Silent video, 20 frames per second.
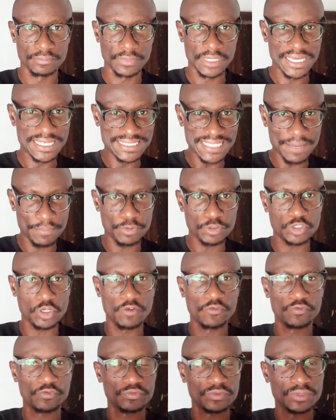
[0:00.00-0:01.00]
examples
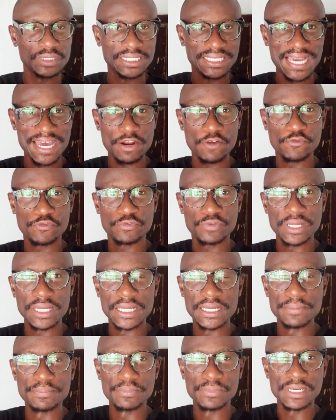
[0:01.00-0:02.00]
of the kind of
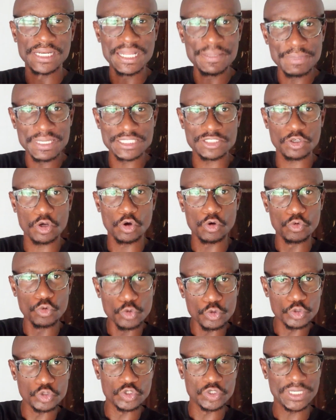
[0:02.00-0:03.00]
limits or
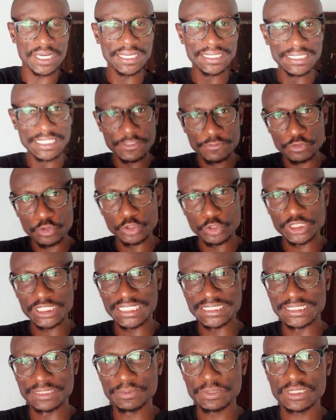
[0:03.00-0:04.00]
rules you can give to
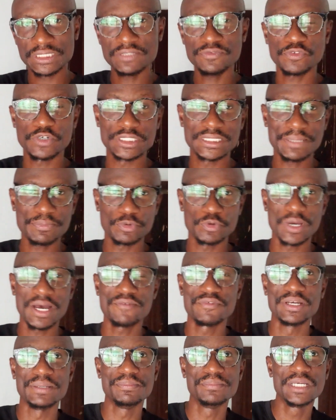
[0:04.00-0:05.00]
ChatGPT. For example, you
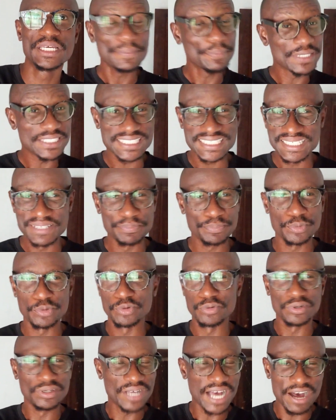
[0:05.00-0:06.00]
have keep it
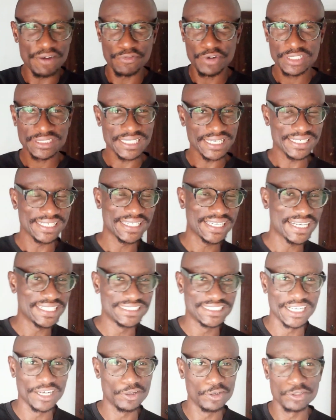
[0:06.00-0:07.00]
simple, avoid technical
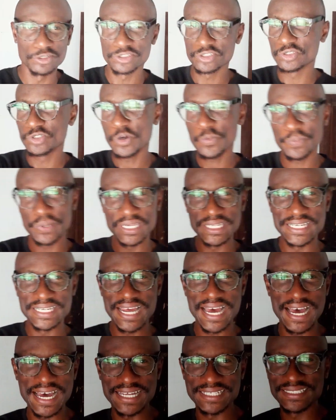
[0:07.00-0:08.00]
jargons, no paid
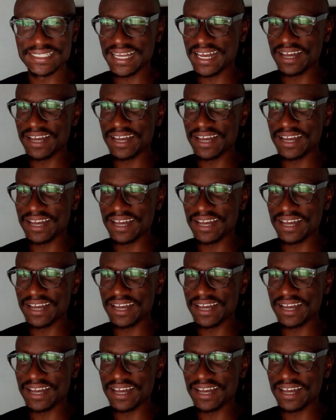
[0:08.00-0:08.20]
ads,